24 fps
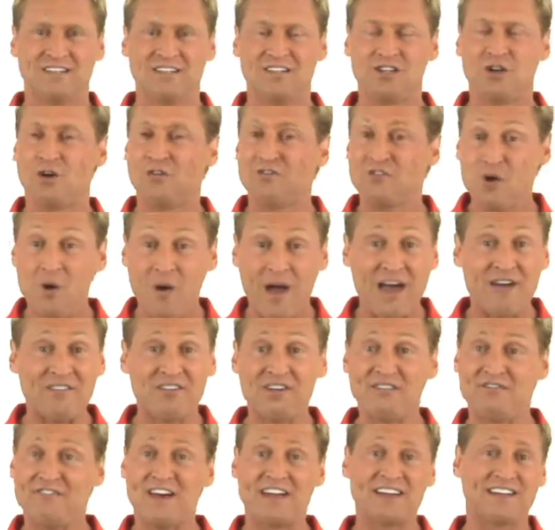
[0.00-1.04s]
You know, if you have an
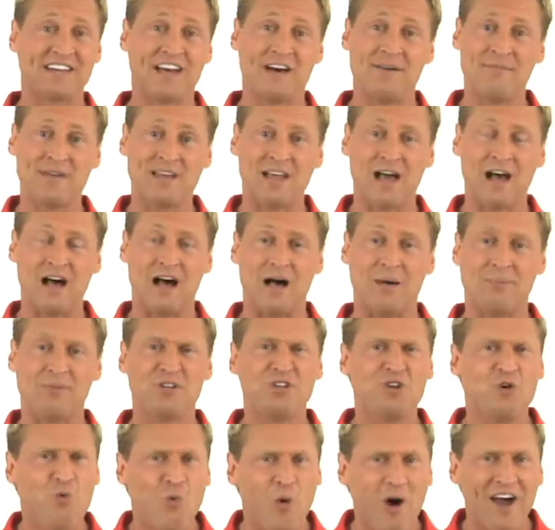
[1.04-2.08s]
event coming up and
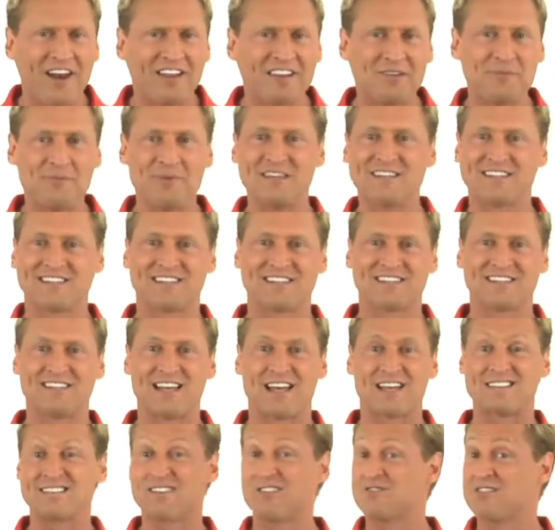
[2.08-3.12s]
you want it to be a
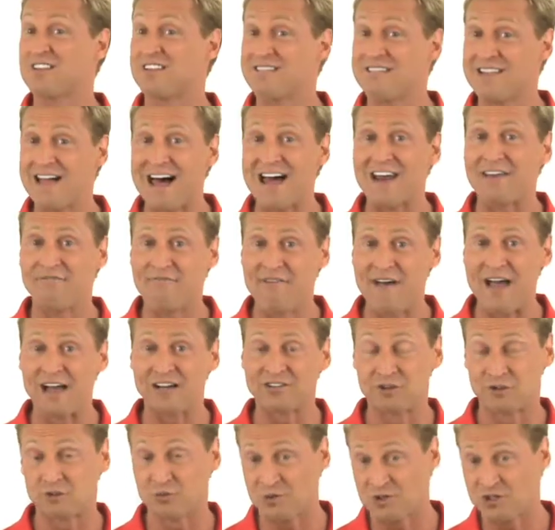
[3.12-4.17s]
success, there's a lot of
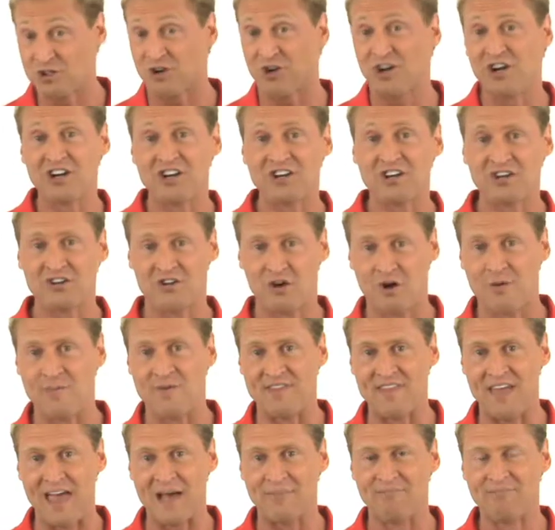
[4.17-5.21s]
factors which are going to
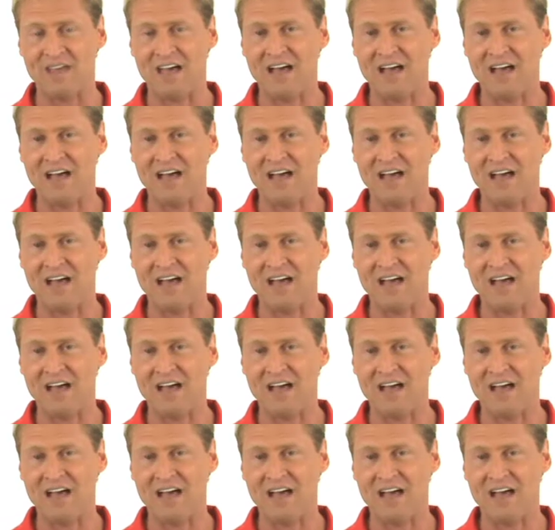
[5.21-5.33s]
determine that.